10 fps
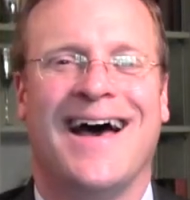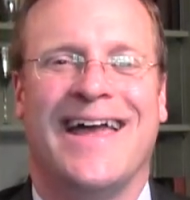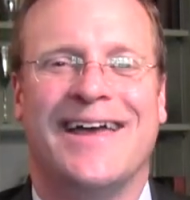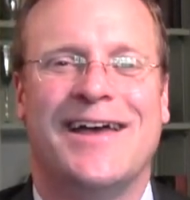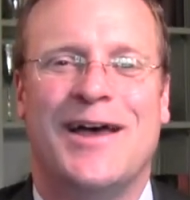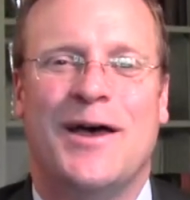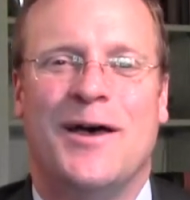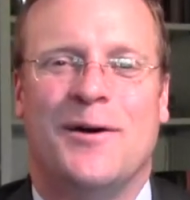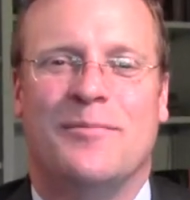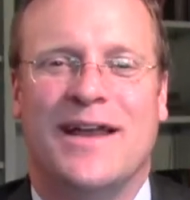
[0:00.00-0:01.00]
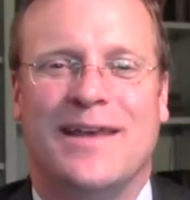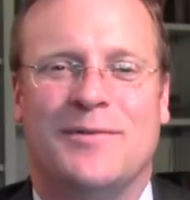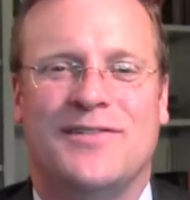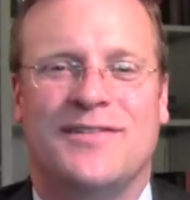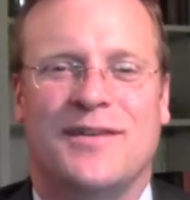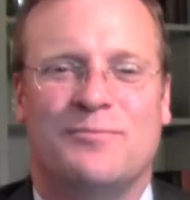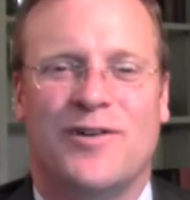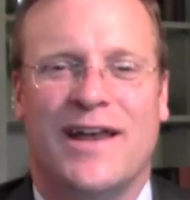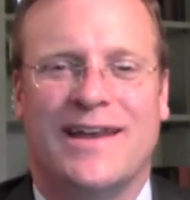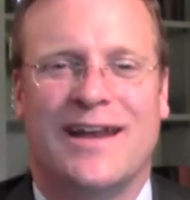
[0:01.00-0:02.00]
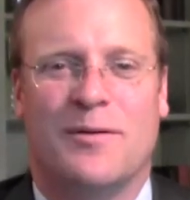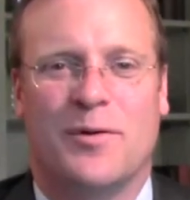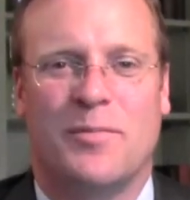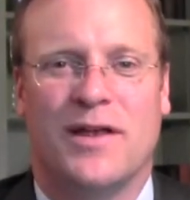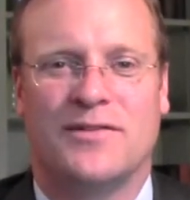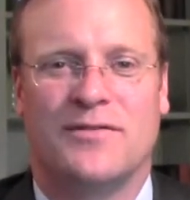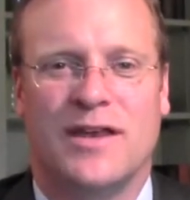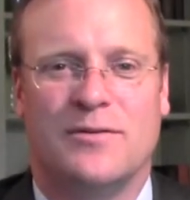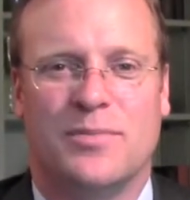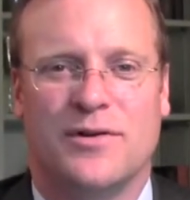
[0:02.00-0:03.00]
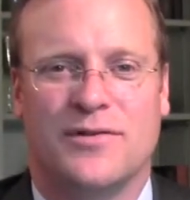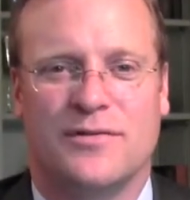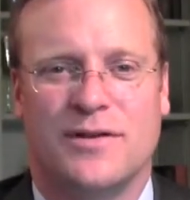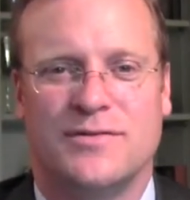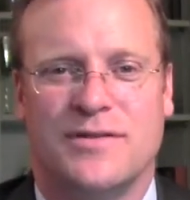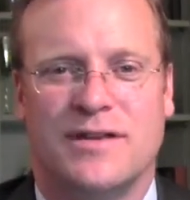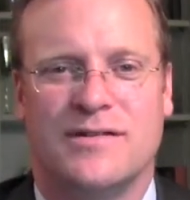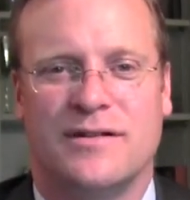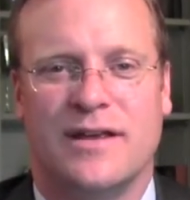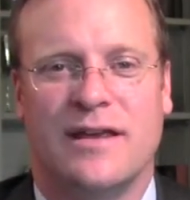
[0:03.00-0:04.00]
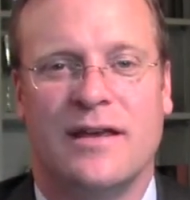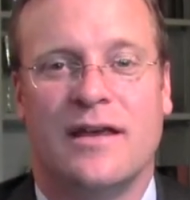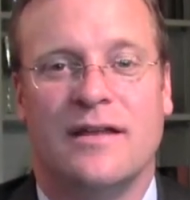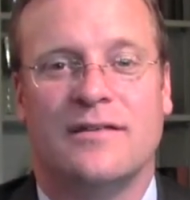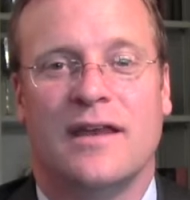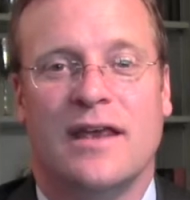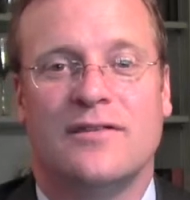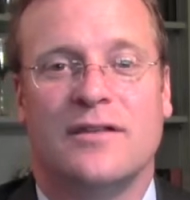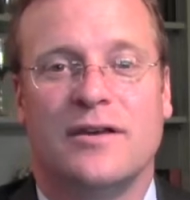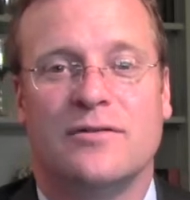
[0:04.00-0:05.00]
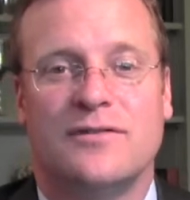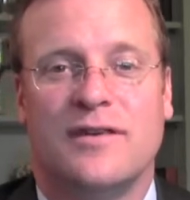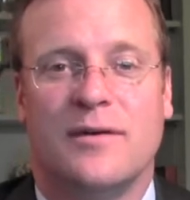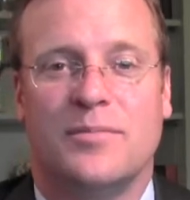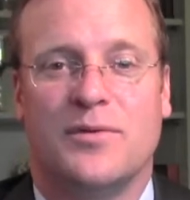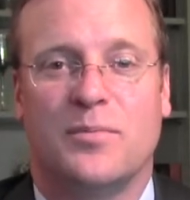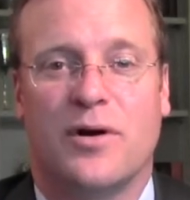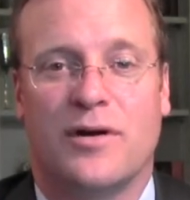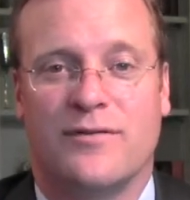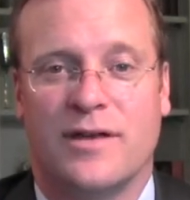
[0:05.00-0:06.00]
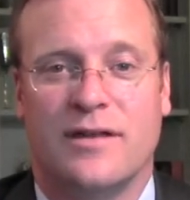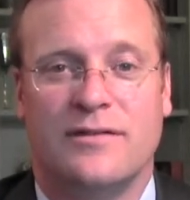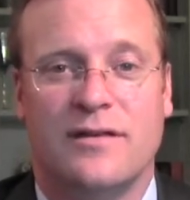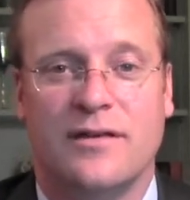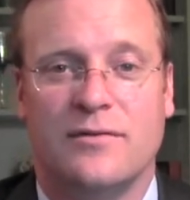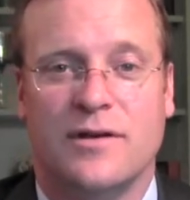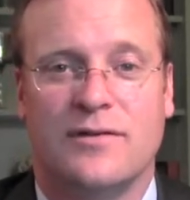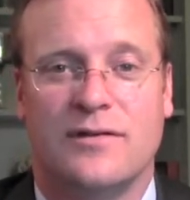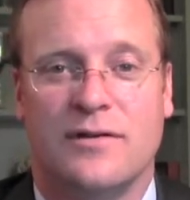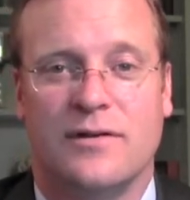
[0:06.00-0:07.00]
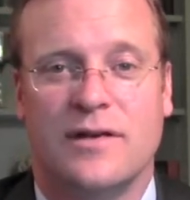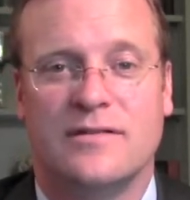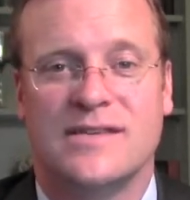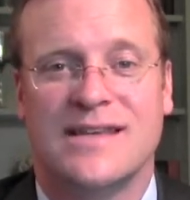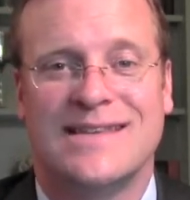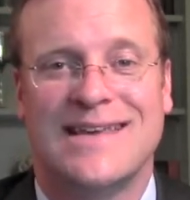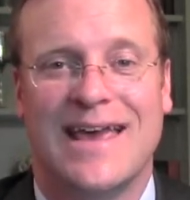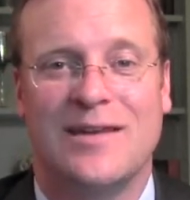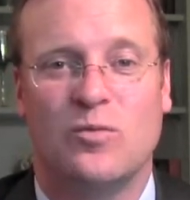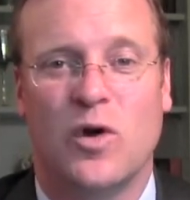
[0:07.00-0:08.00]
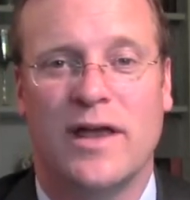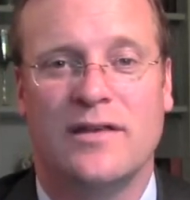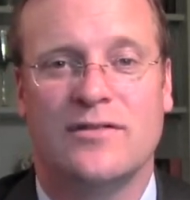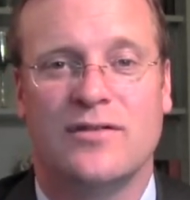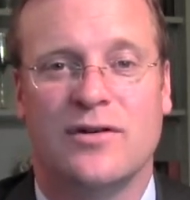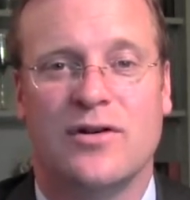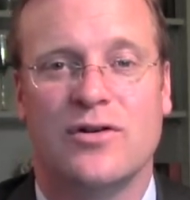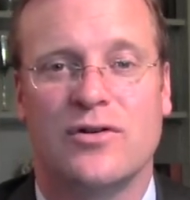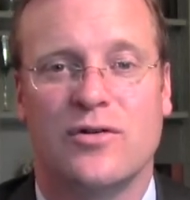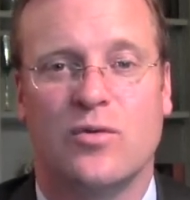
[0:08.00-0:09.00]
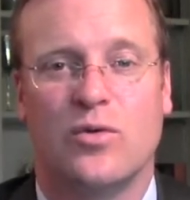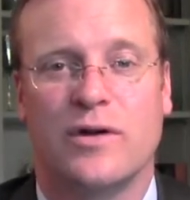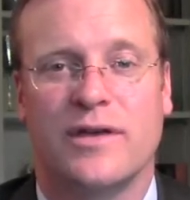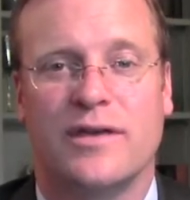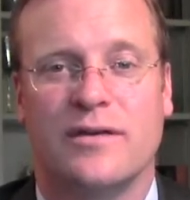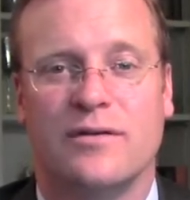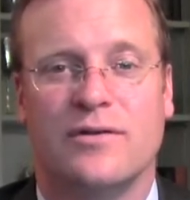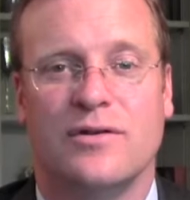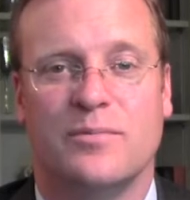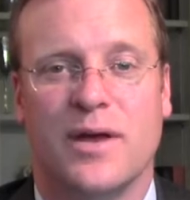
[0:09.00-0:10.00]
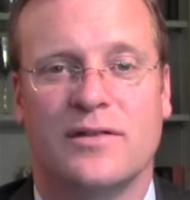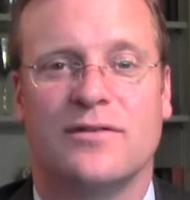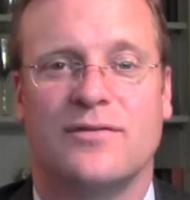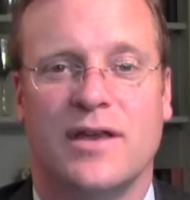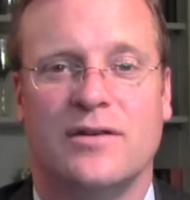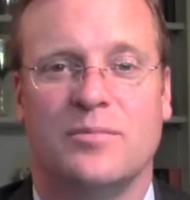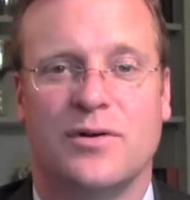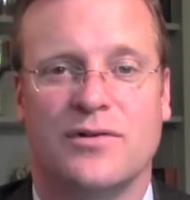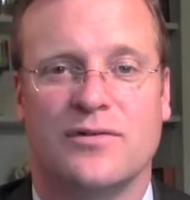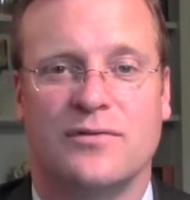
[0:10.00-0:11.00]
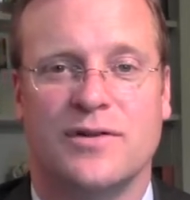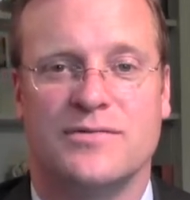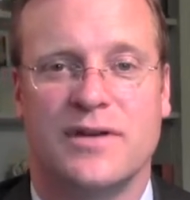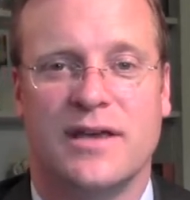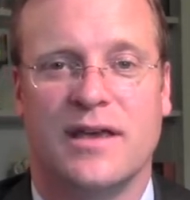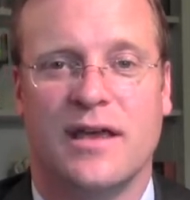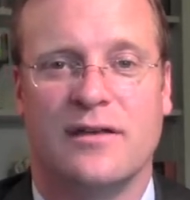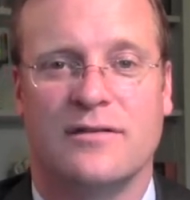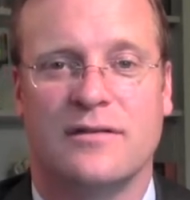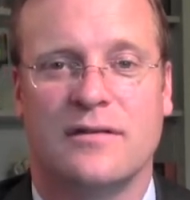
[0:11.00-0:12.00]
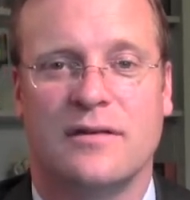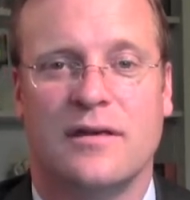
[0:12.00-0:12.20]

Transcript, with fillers: Hi, my name is Tim Rayne and I'm a Pennsylvania personal injury attorney. Today's legal tip is part of a continuing series 10 Ways to Hurt or Kill Your Pennsylvania Personal Injury Case.